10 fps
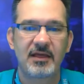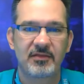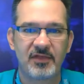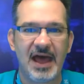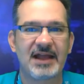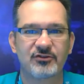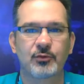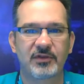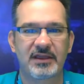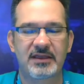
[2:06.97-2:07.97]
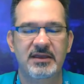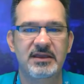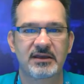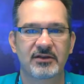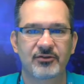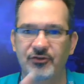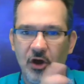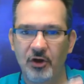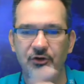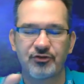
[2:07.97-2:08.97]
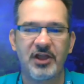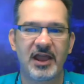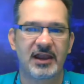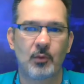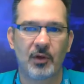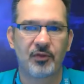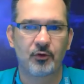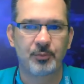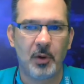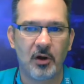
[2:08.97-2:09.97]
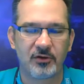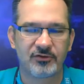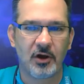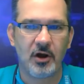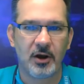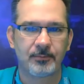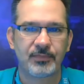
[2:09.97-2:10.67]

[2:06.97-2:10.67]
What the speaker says: That's what the key is understanding what those parts are.